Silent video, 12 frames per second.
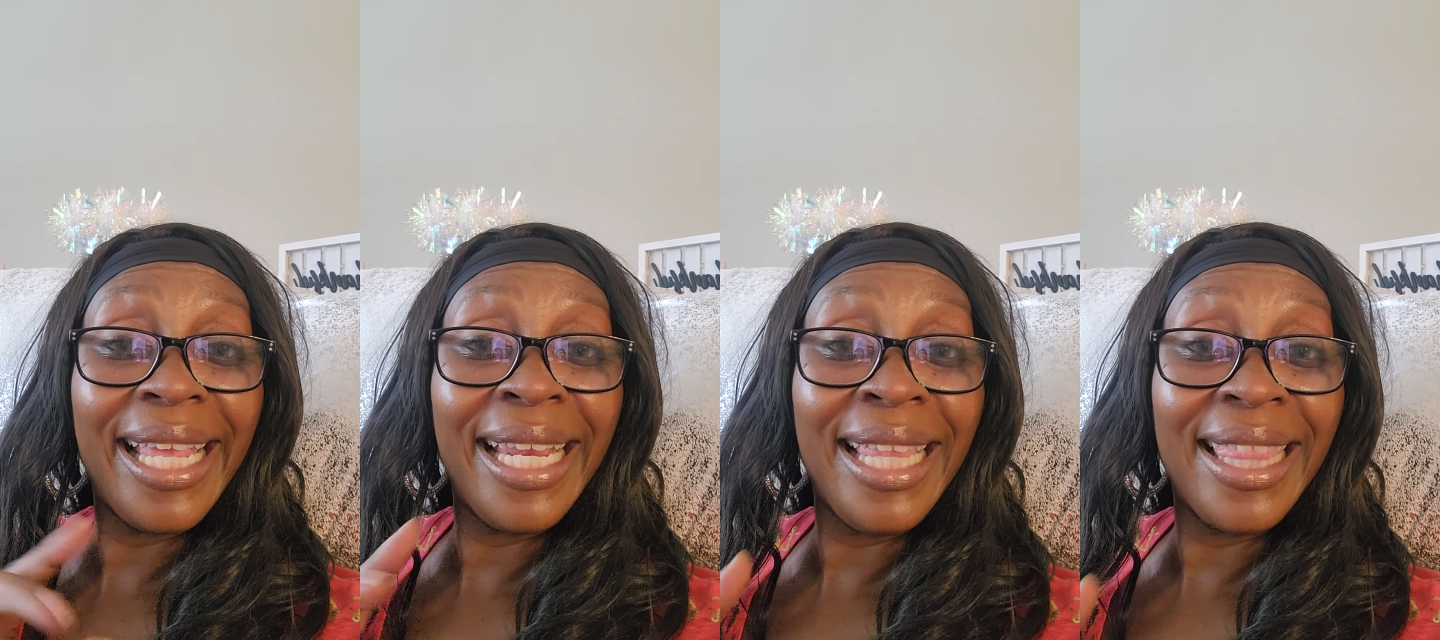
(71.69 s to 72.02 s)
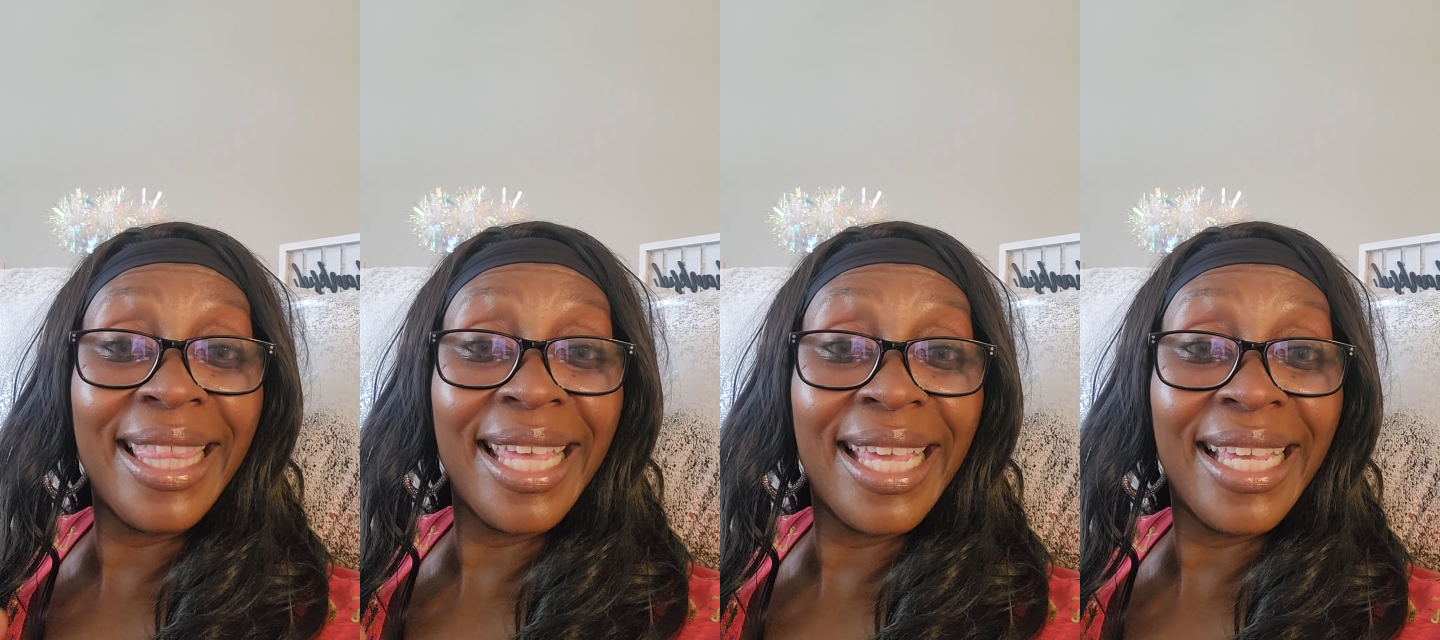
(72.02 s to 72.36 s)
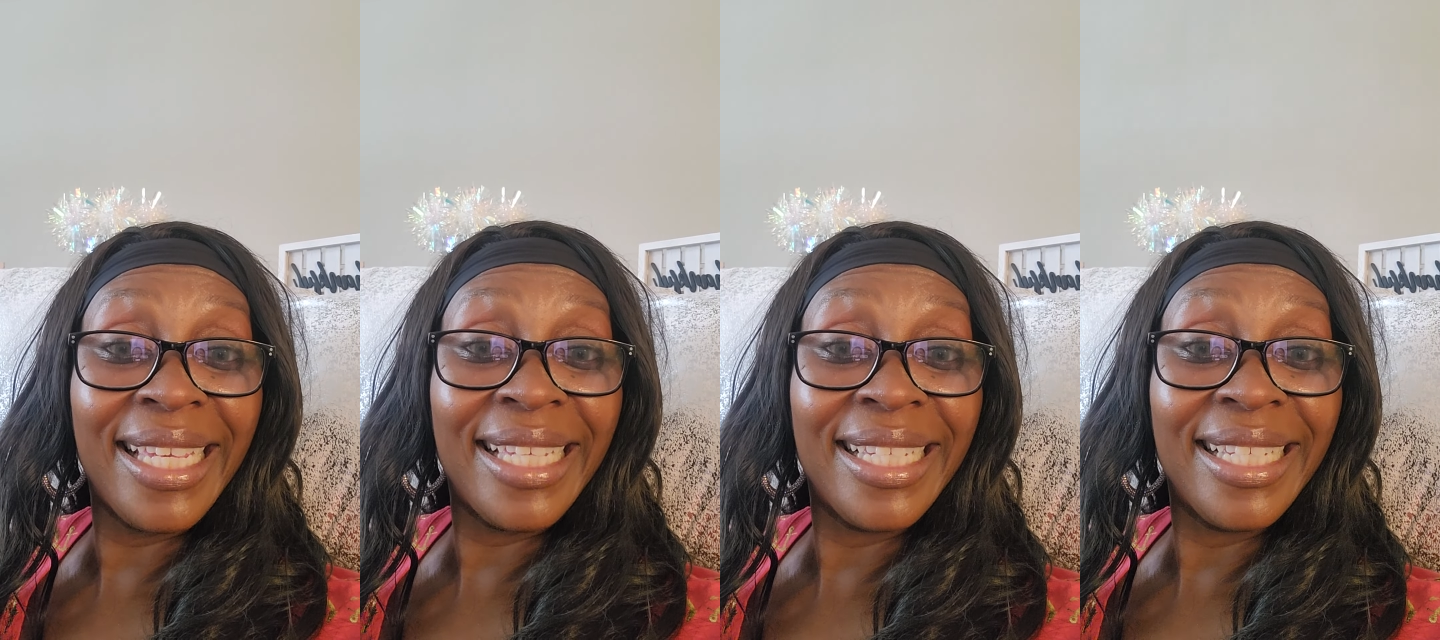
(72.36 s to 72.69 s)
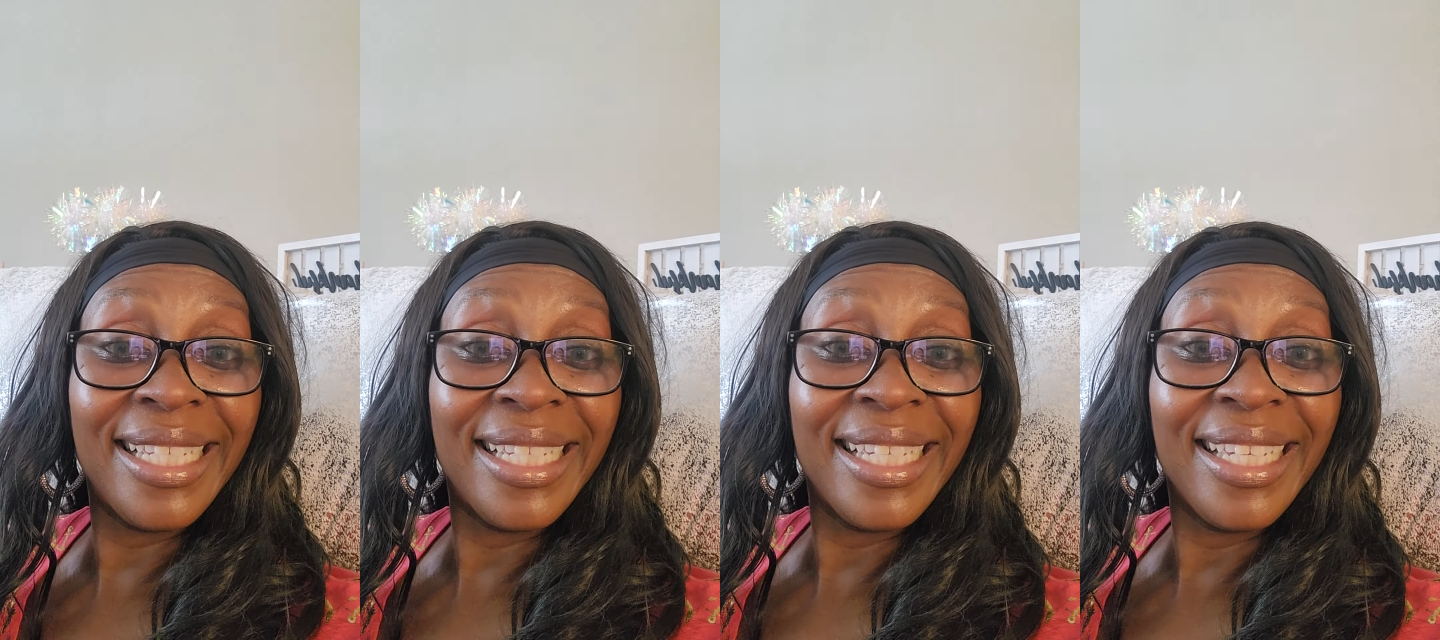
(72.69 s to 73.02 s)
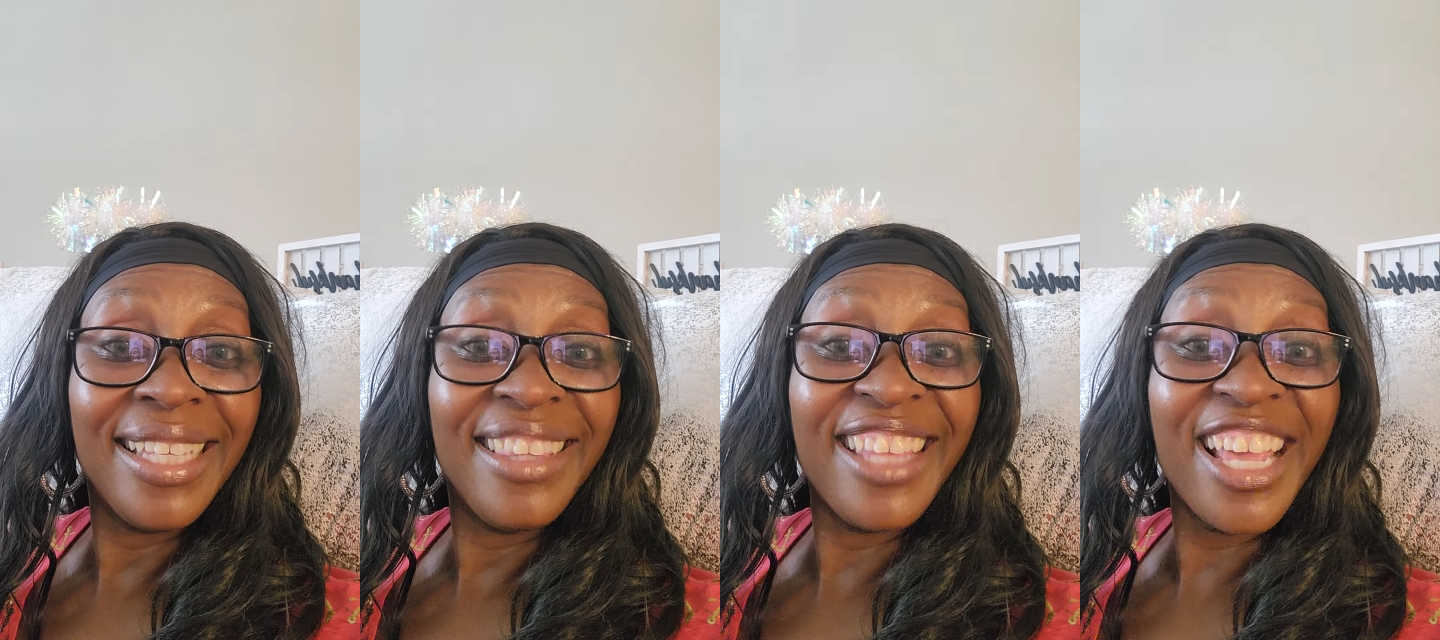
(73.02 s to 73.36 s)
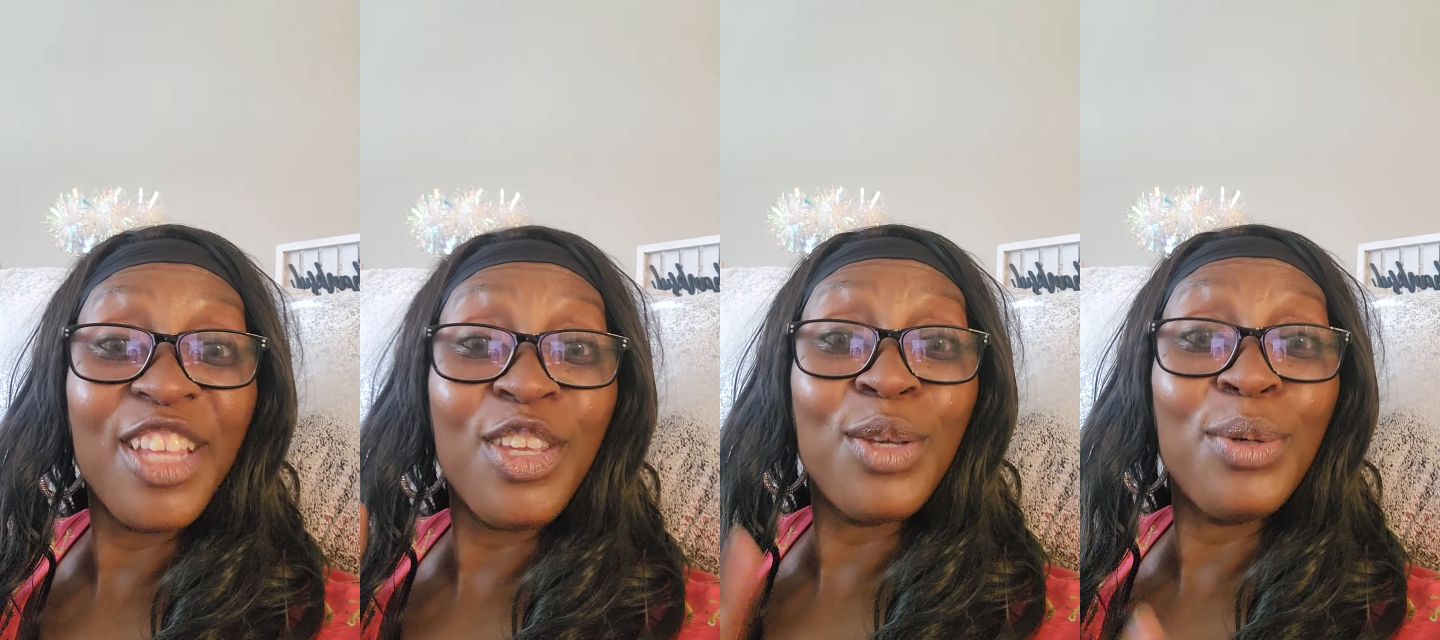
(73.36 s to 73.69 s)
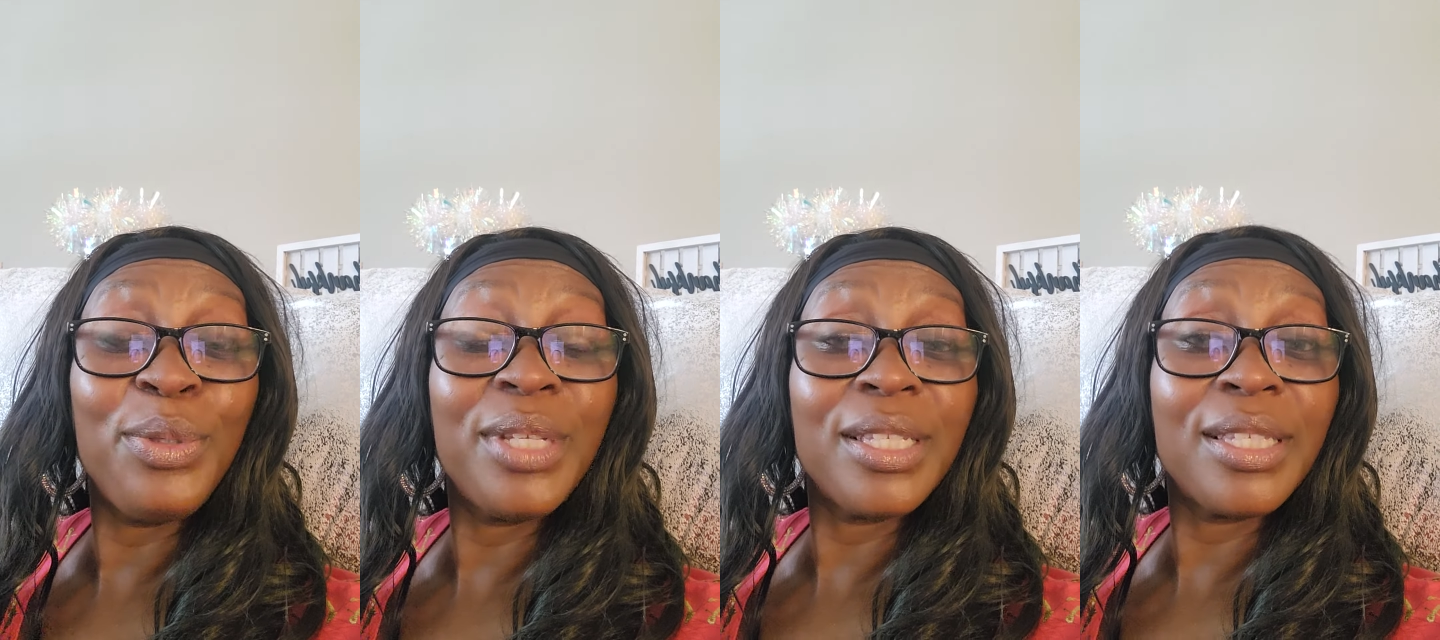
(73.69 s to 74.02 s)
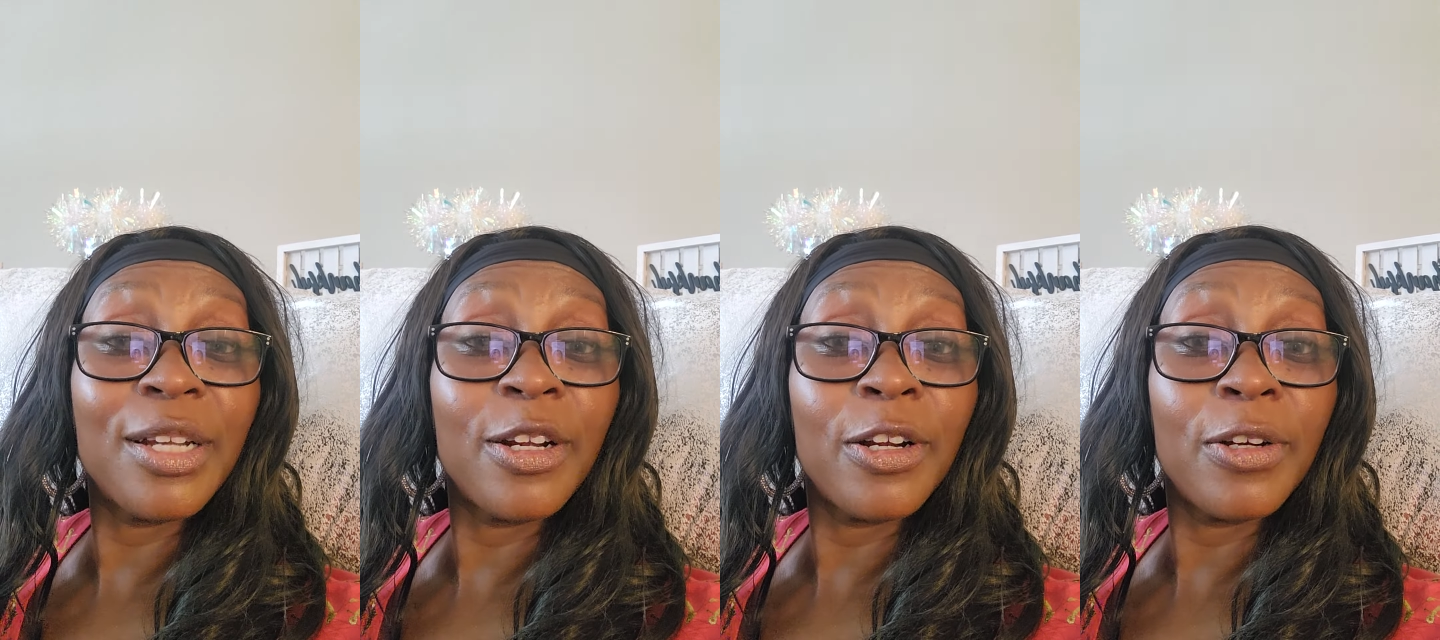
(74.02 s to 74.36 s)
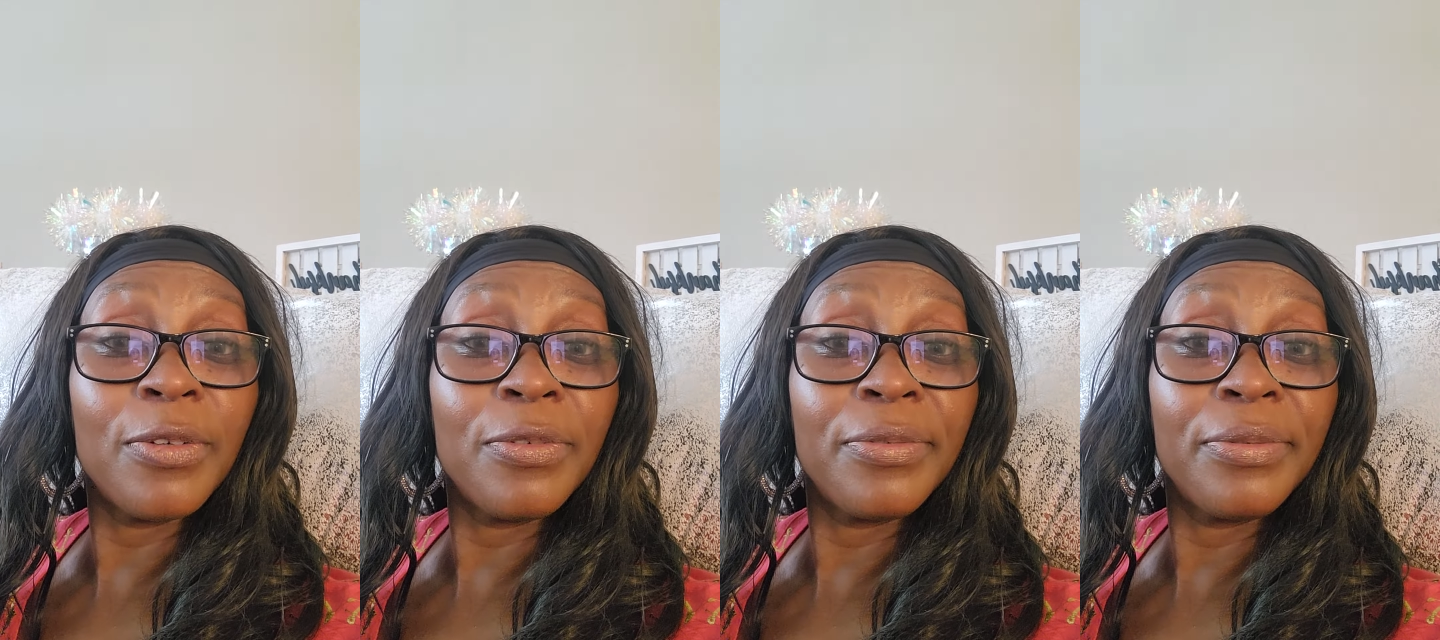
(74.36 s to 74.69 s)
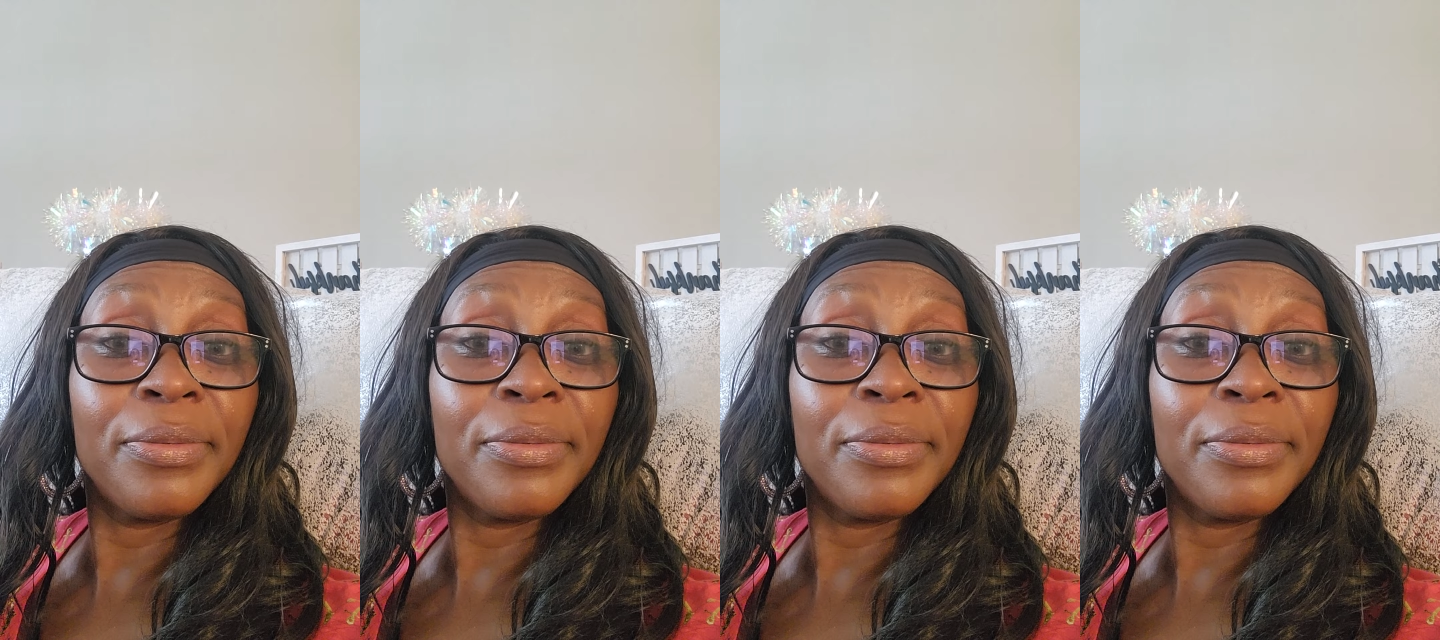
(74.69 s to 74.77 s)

anything that you deserve.